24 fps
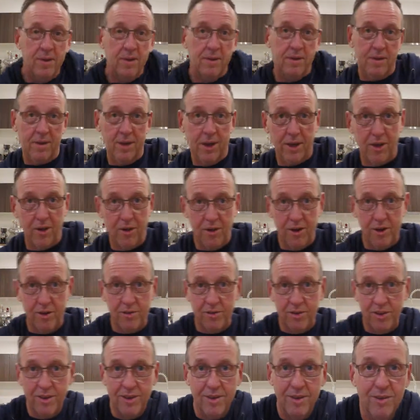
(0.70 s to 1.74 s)
G'day
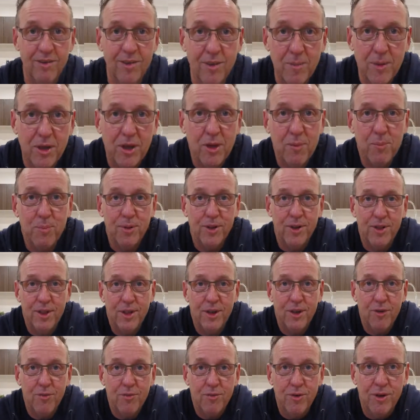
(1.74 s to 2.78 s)
guys, something completely
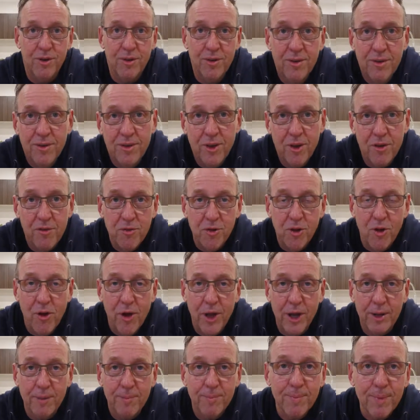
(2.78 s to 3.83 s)
different, no
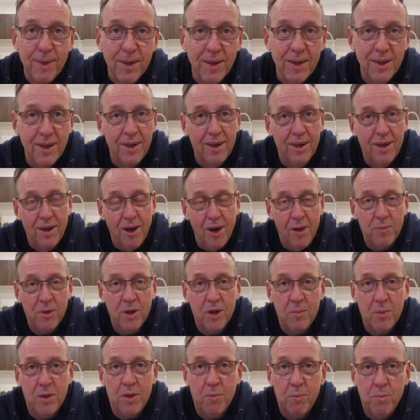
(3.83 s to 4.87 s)
flying. I'm going to
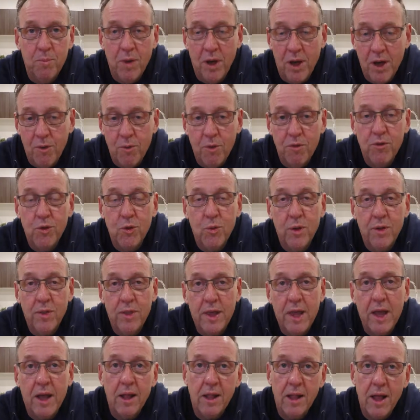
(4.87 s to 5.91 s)
be reviewing
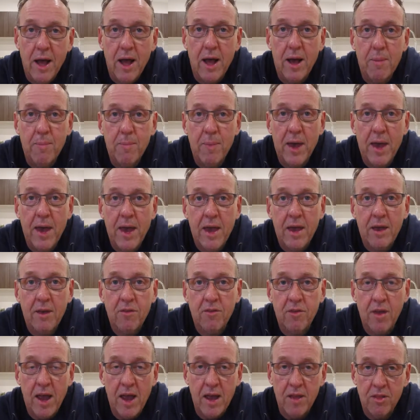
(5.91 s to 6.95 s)
the LR Baggs
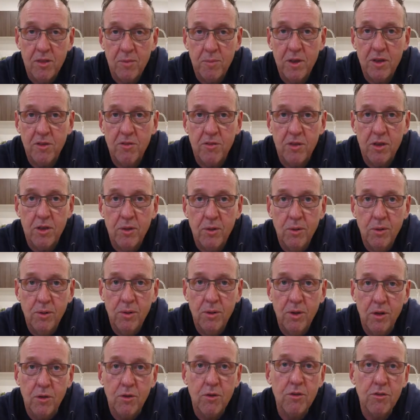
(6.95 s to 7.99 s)
Anthem
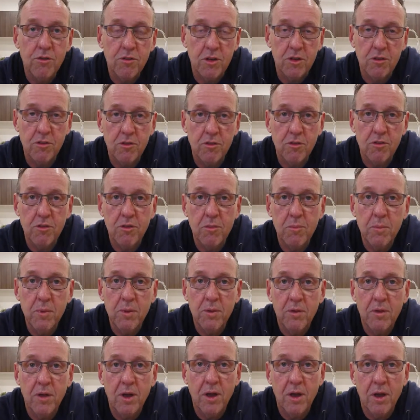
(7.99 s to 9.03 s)
SL acoustic system
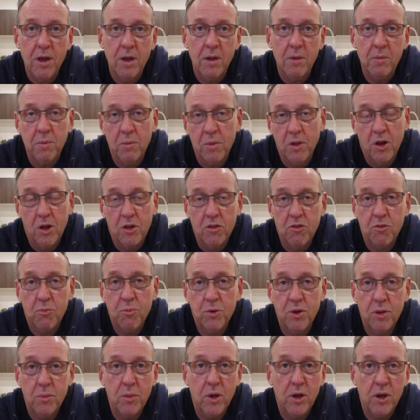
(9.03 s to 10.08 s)
that I just put
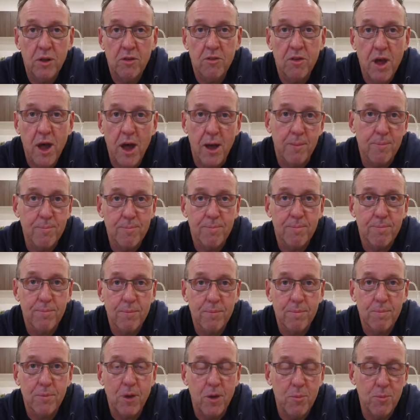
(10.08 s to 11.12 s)
in my guitar.
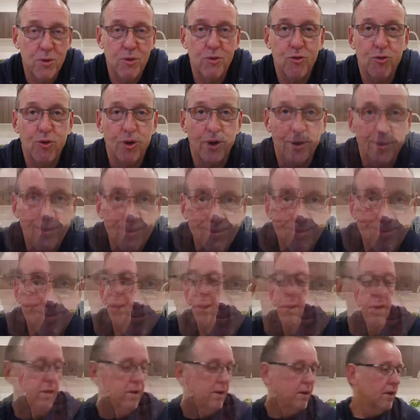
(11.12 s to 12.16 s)
Hope you enjoy.
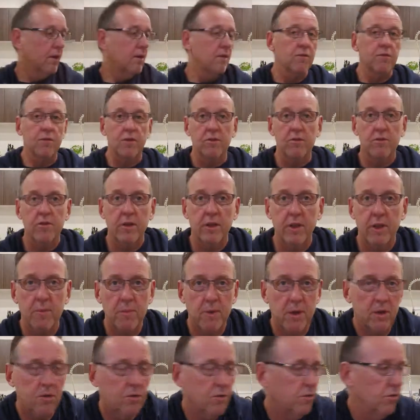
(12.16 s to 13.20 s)
Firstly, let me
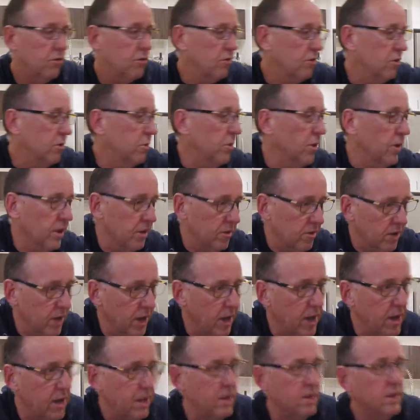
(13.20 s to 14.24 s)
introduce you to my
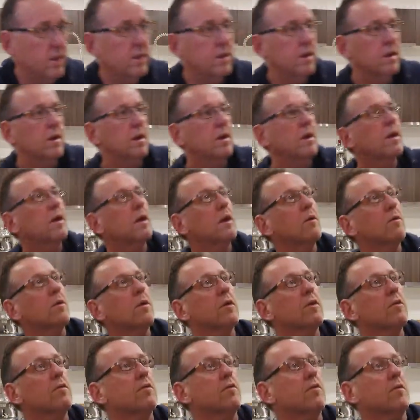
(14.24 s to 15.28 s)
guitar. Here it
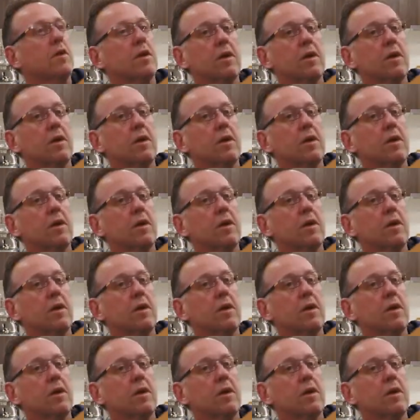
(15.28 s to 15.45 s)
is.